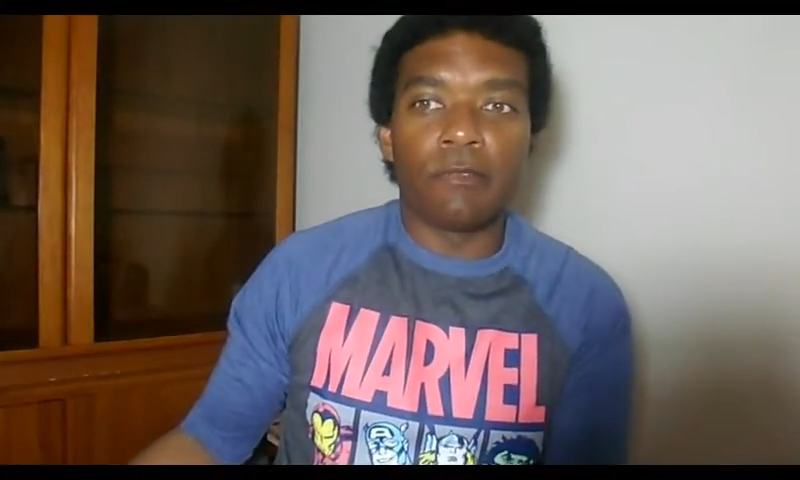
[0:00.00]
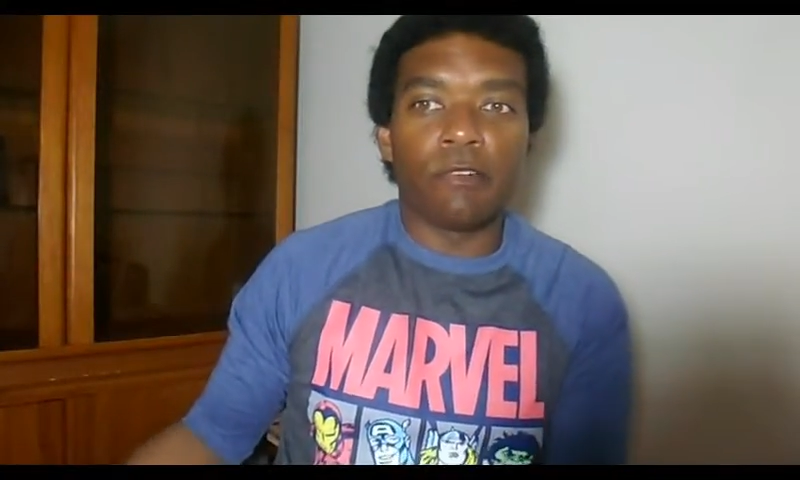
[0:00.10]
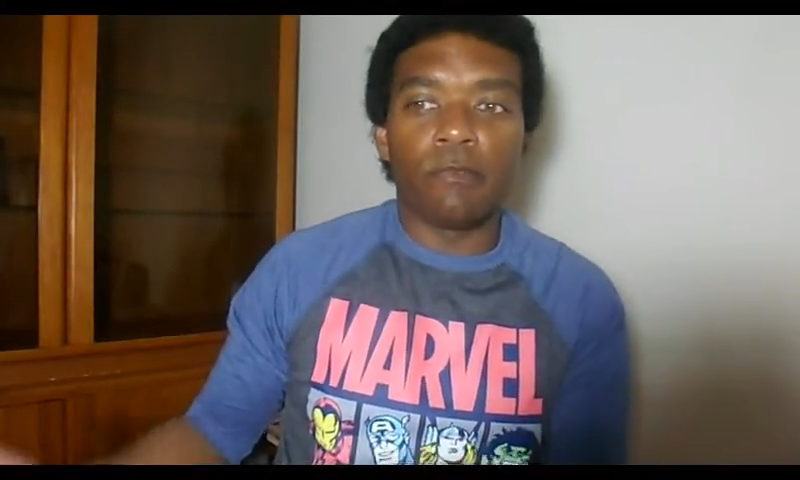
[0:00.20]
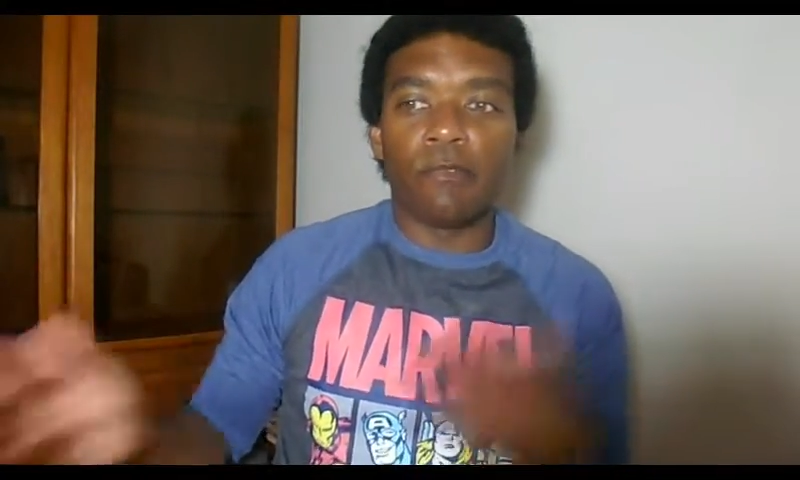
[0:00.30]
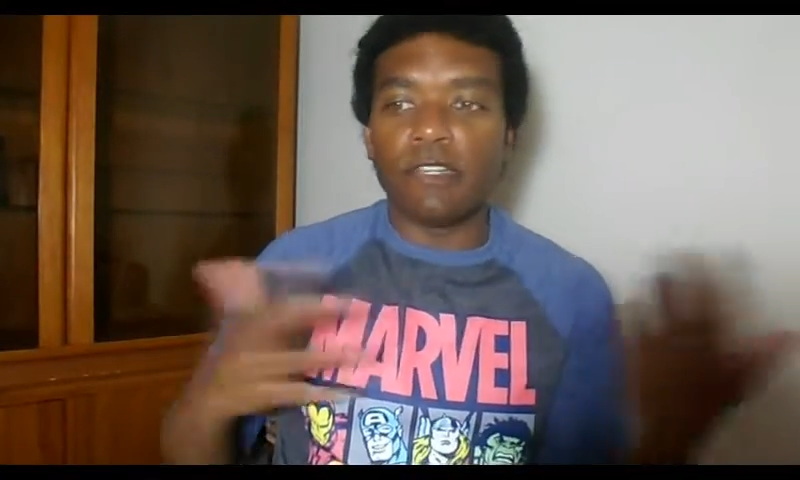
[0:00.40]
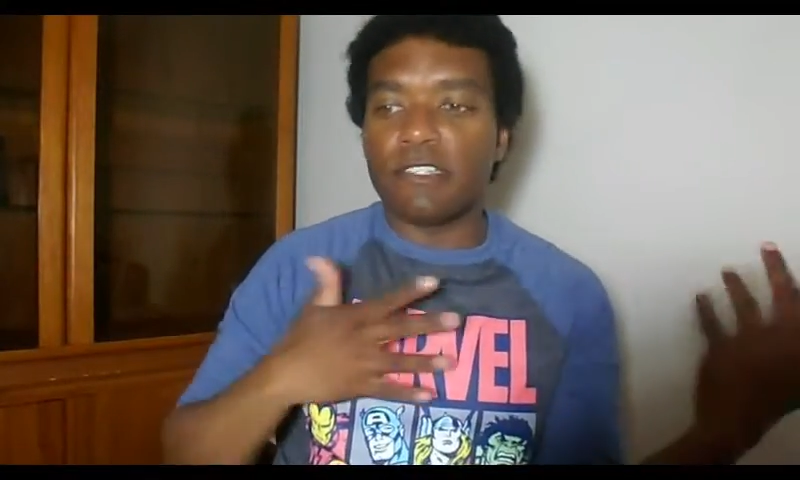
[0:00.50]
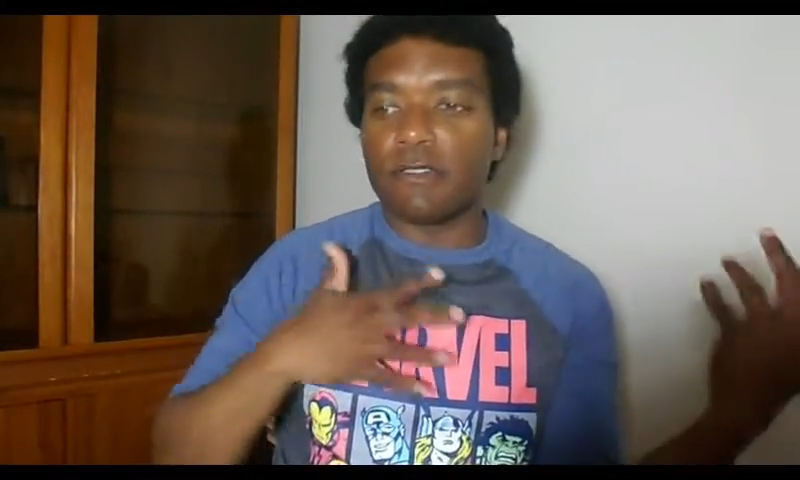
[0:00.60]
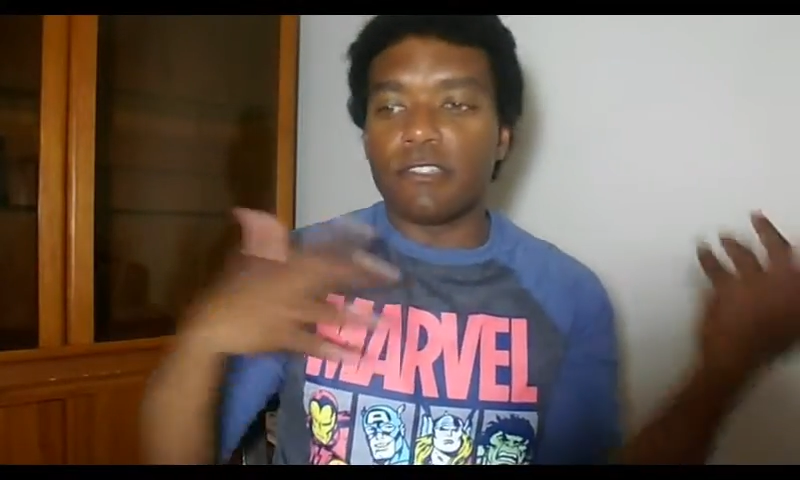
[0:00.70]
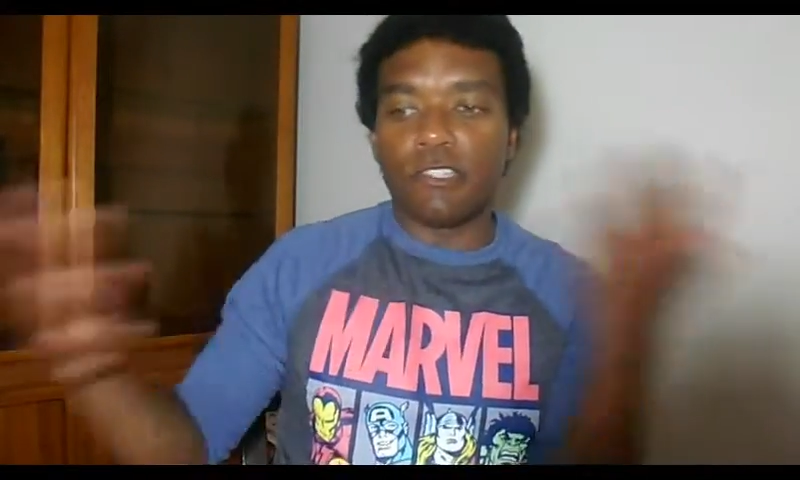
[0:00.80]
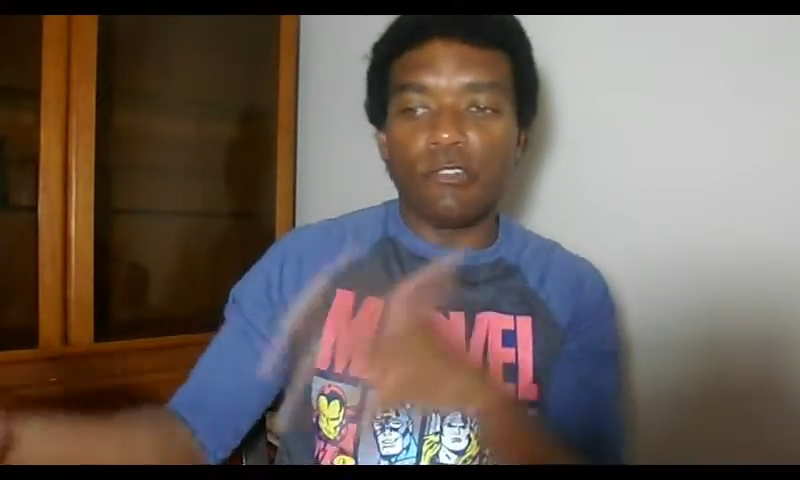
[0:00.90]
but when
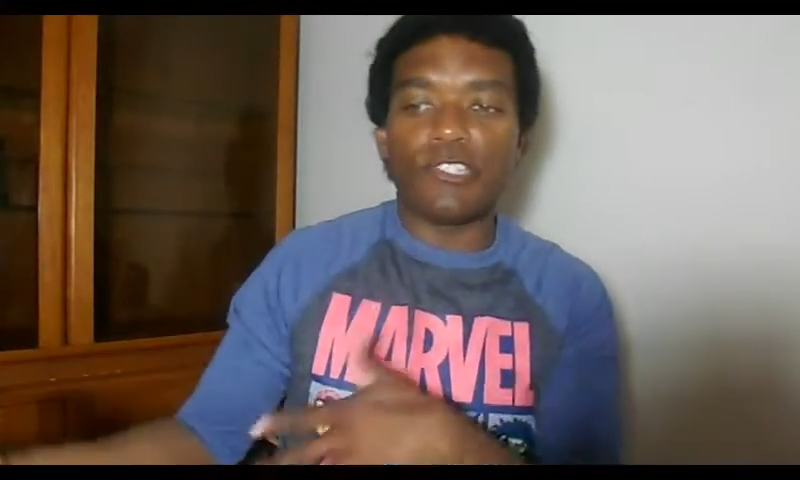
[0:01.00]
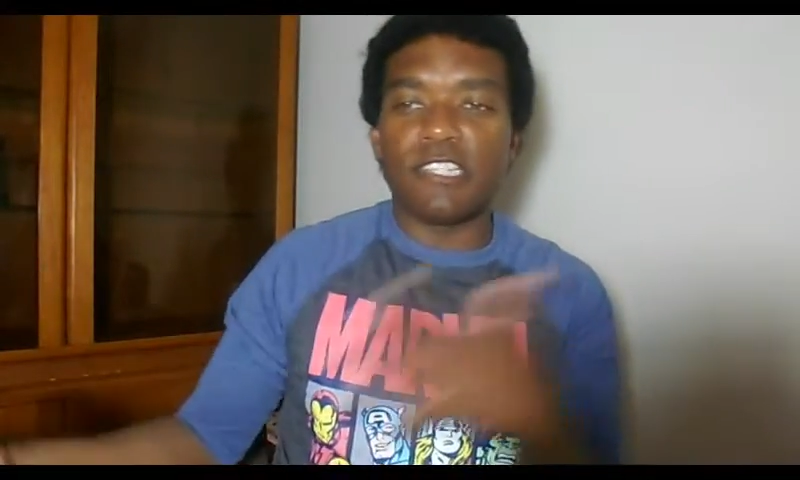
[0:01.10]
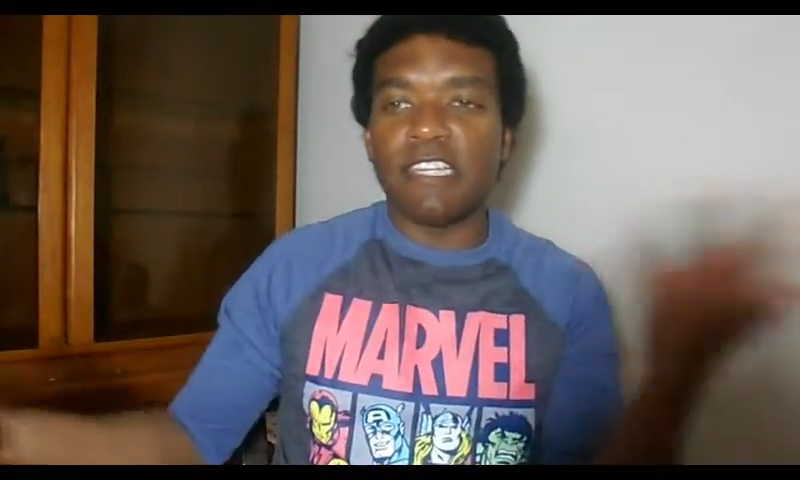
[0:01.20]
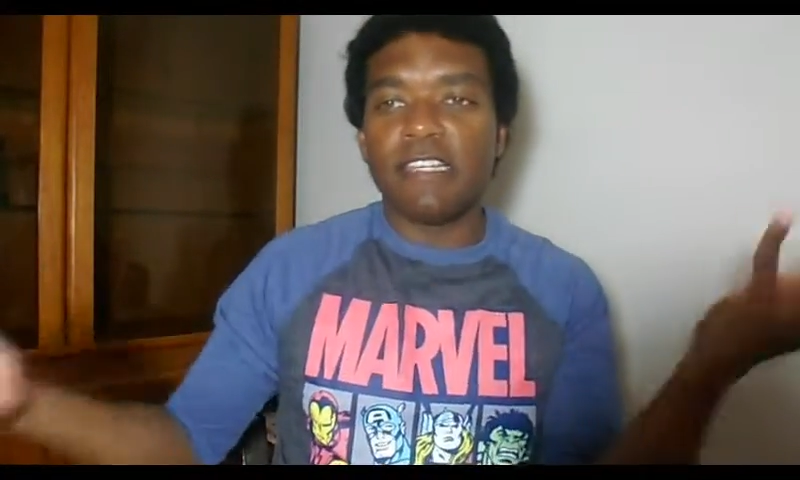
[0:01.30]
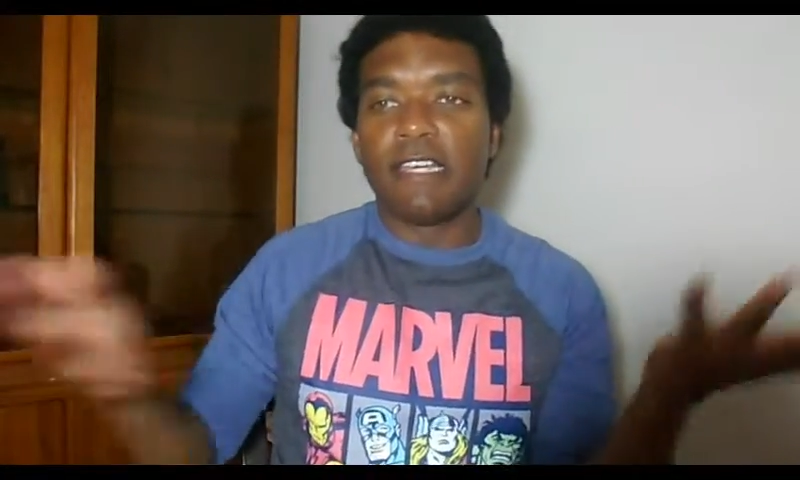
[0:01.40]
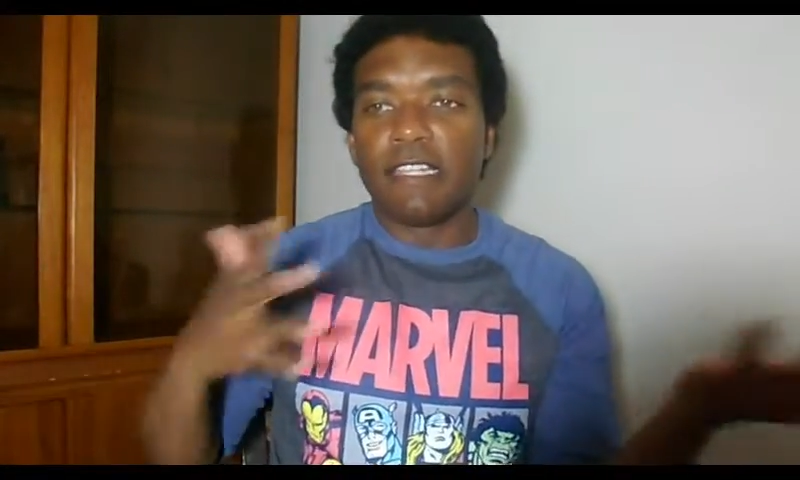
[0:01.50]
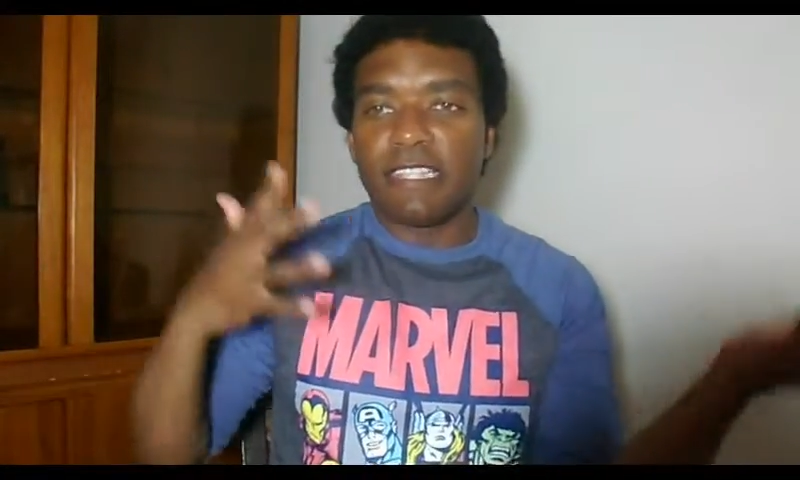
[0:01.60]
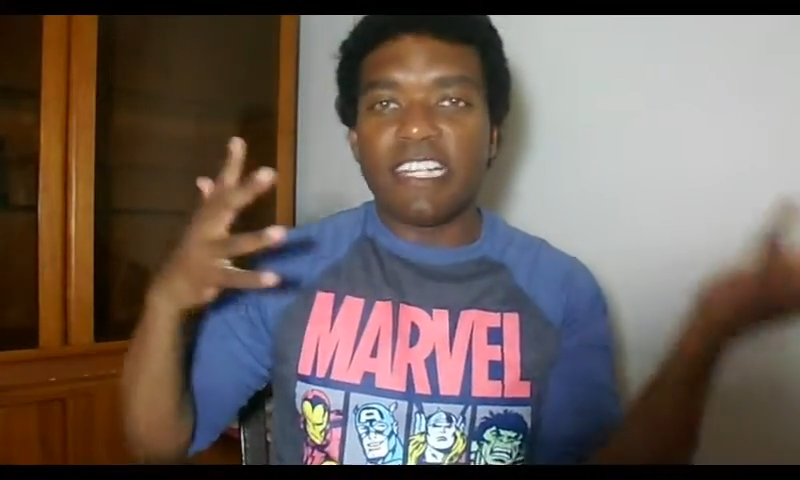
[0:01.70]
we do see